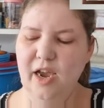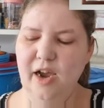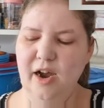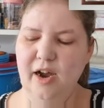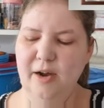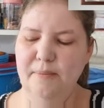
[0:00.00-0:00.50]

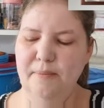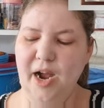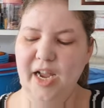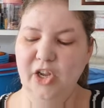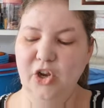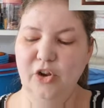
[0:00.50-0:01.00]

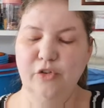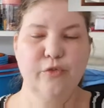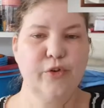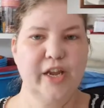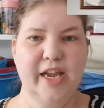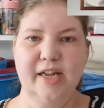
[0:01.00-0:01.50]
I could
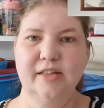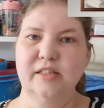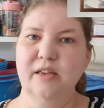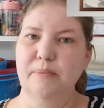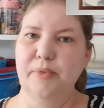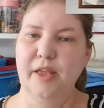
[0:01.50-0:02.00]
freehand
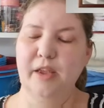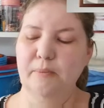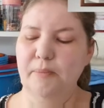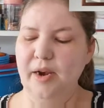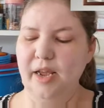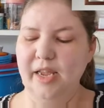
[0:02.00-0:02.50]
something,
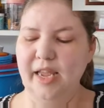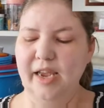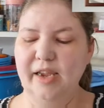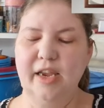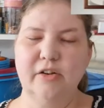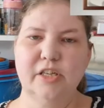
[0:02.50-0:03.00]
but I
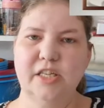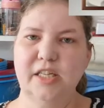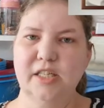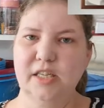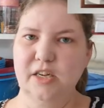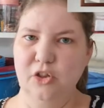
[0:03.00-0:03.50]
can't guarantee
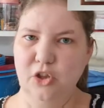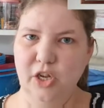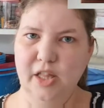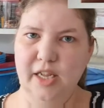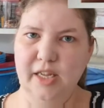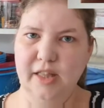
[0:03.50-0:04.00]
it's going to
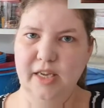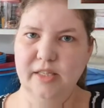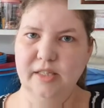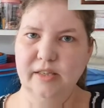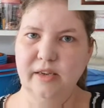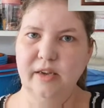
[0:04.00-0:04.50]
look like
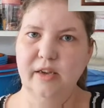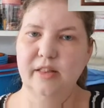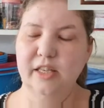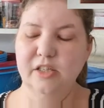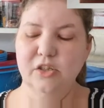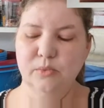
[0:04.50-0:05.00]
this.
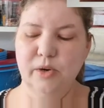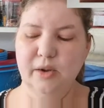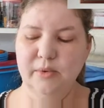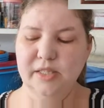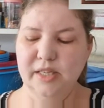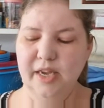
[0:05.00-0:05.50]
This is what I
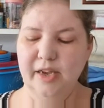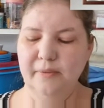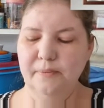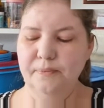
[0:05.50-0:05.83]
would say.